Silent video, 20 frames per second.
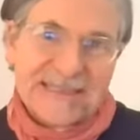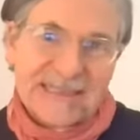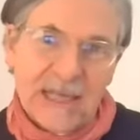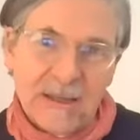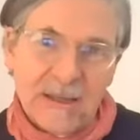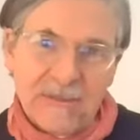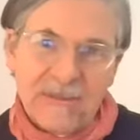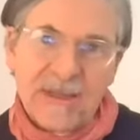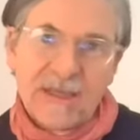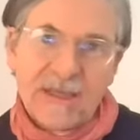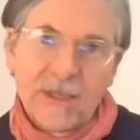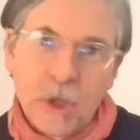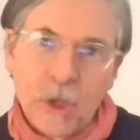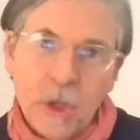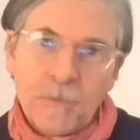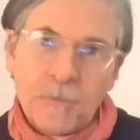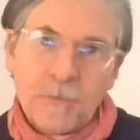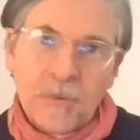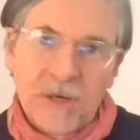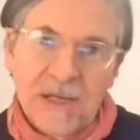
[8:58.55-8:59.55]
I think,
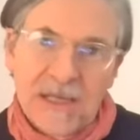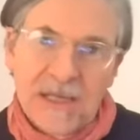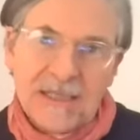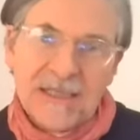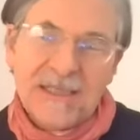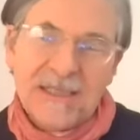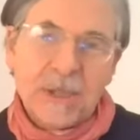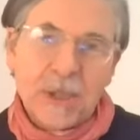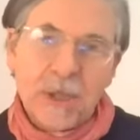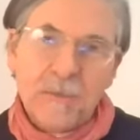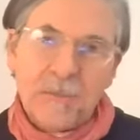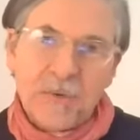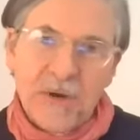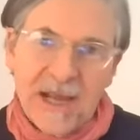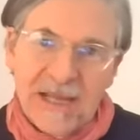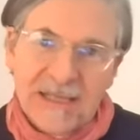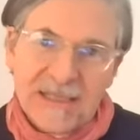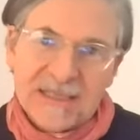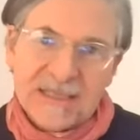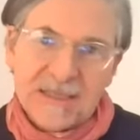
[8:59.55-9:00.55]
completely
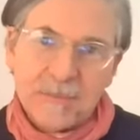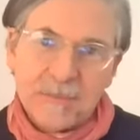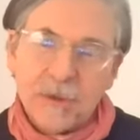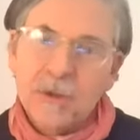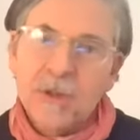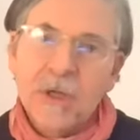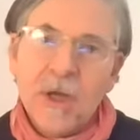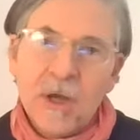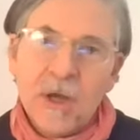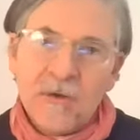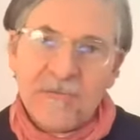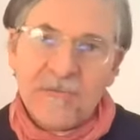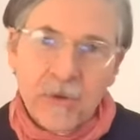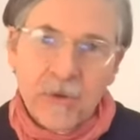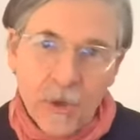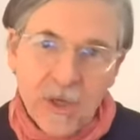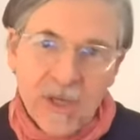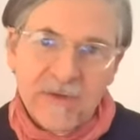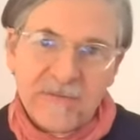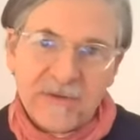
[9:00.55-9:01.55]
comprehensible for
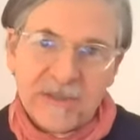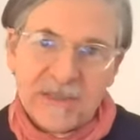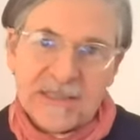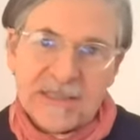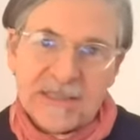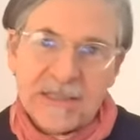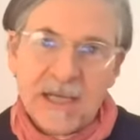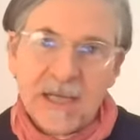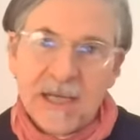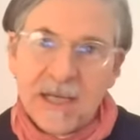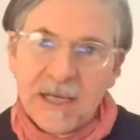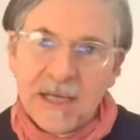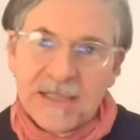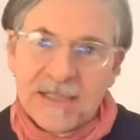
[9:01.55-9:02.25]
all of us. A